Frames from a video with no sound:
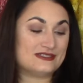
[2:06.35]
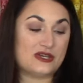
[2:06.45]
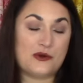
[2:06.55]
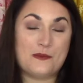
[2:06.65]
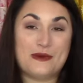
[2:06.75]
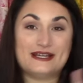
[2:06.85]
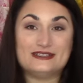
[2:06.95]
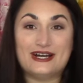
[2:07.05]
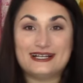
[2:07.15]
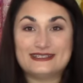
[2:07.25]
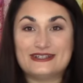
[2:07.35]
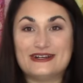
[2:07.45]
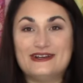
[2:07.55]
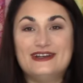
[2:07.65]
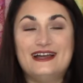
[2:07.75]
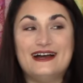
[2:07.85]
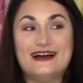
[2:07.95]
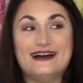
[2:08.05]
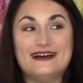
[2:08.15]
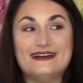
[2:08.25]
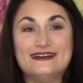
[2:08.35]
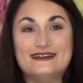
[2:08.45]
So my toddler uh,